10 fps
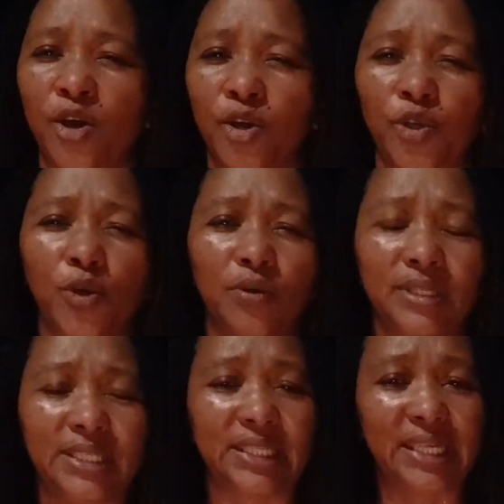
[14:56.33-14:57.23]
you could
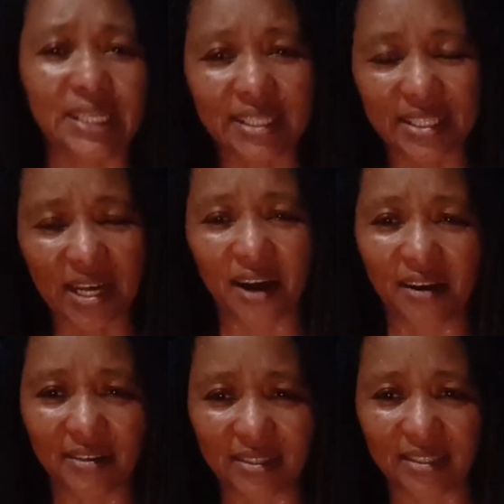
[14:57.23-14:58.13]
see the
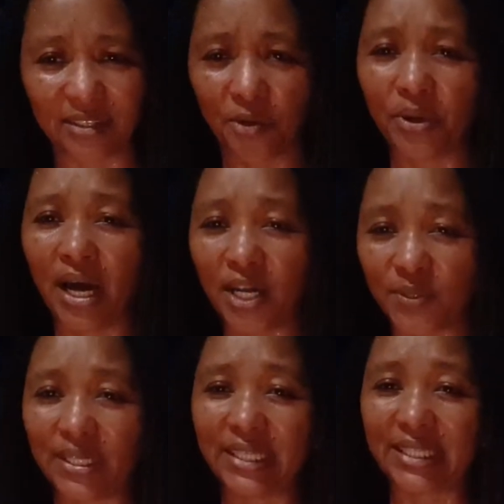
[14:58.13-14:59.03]
stars. You could
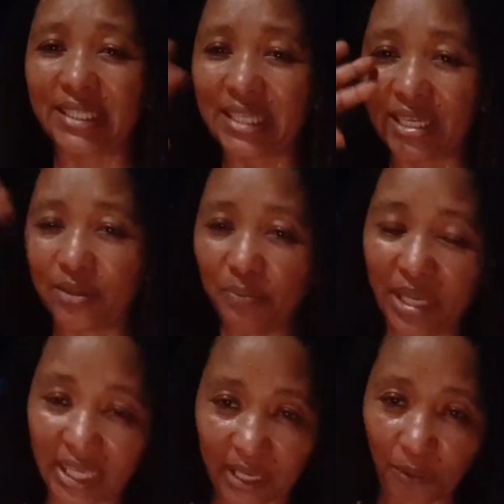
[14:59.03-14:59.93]
actually see the
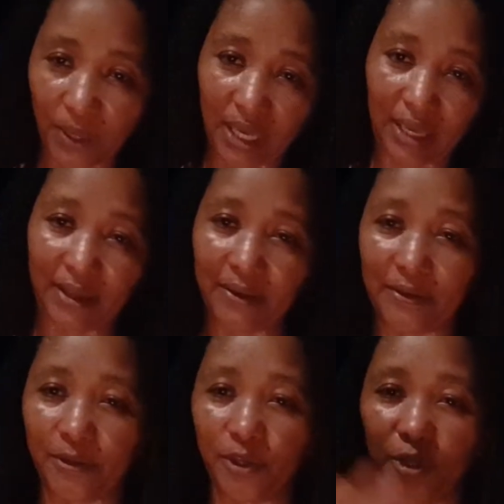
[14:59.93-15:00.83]
Milky Way.
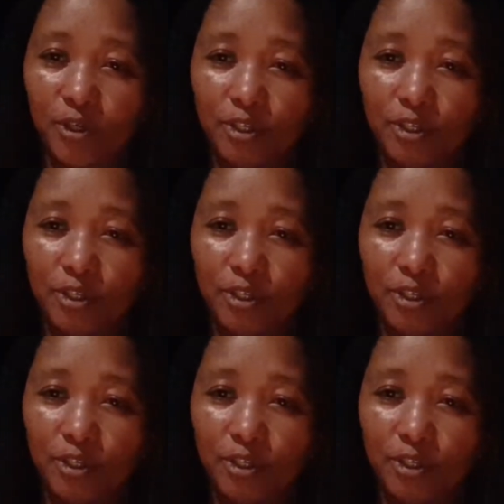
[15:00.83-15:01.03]
you know,